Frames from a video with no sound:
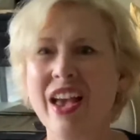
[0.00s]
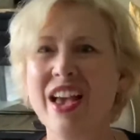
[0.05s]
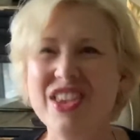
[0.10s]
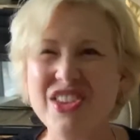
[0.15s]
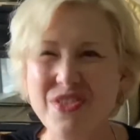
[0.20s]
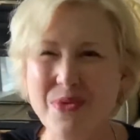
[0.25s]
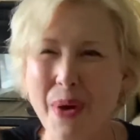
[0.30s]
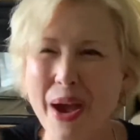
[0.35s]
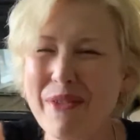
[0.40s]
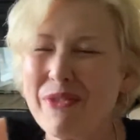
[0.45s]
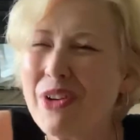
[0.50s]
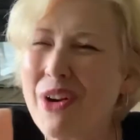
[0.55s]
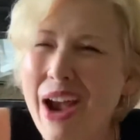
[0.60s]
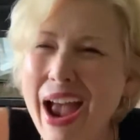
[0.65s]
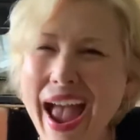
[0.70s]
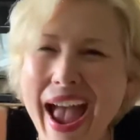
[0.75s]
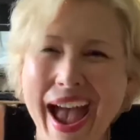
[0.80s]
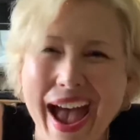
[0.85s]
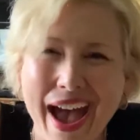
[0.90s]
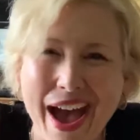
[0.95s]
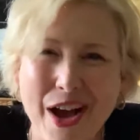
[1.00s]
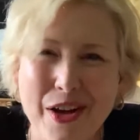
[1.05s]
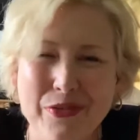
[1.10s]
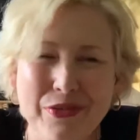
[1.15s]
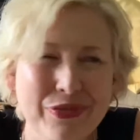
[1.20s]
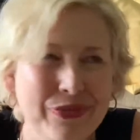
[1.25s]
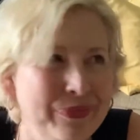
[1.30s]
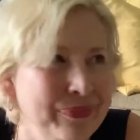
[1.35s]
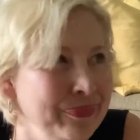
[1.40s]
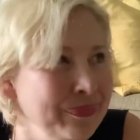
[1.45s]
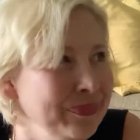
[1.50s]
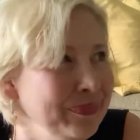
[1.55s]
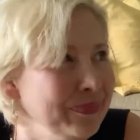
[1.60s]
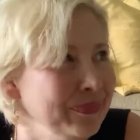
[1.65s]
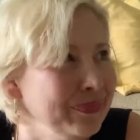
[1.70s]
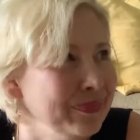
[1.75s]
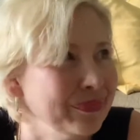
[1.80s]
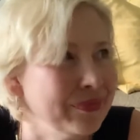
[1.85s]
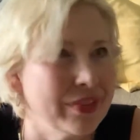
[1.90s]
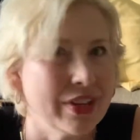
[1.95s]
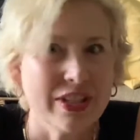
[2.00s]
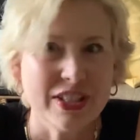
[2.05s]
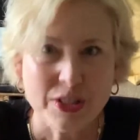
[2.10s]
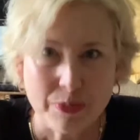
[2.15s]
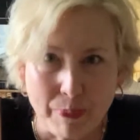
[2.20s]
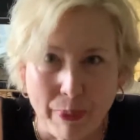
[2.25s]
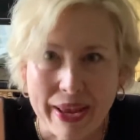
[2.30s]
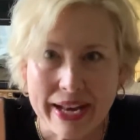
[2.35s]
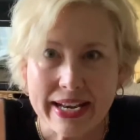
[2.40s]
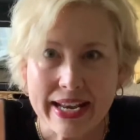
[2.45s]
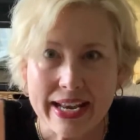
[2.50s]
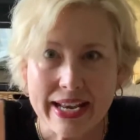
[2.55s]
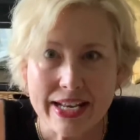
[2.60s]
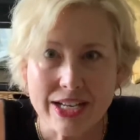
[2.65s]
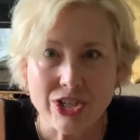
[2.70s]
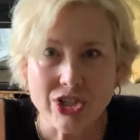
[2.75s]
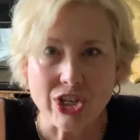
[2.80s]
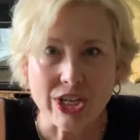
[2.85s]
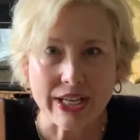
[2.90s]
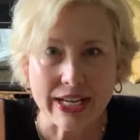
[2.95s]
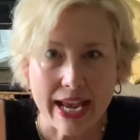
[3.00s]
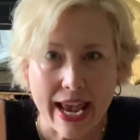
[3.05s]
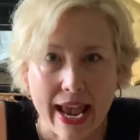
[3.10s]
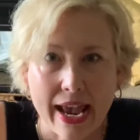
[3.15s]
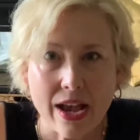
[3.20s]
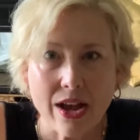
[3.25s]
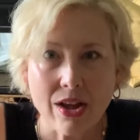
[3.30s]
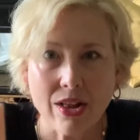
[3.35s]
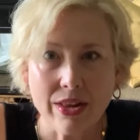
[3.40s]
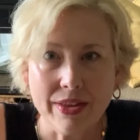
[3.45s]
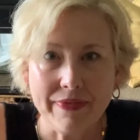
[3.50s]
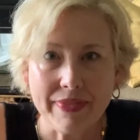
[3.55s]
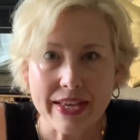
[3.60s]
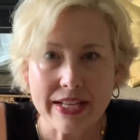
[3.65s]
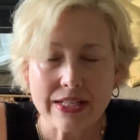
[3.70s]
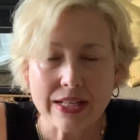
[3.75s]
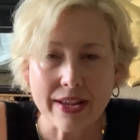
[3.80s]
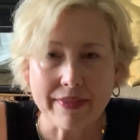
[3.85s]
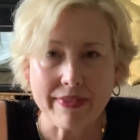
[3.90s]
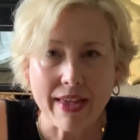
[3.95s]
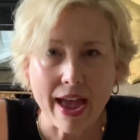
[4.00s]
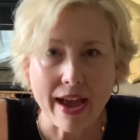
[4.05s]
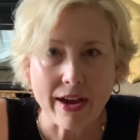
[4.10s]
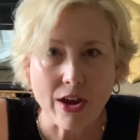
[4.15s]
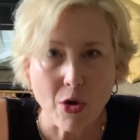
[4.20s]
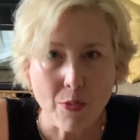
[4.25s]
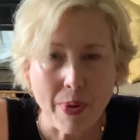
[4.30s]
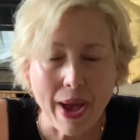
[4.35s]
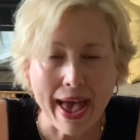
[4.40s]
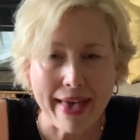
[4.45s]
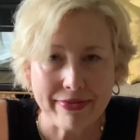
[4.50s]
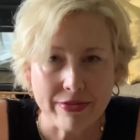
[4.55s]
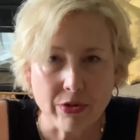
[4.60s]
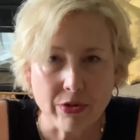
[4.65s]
You ever have spinach and kale and things like that go bad in the